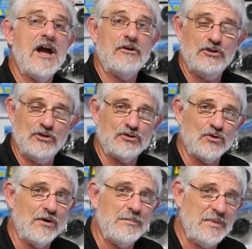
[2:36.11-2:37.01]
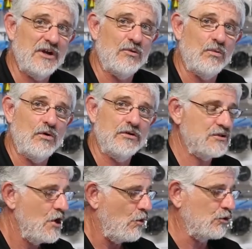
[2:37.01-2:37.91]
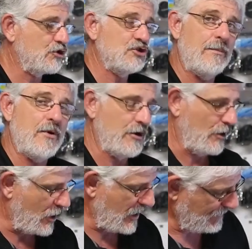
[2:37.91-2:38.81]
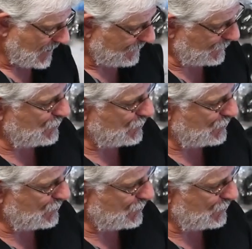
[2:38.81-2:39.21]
our new store at Biggera Waters or shop online for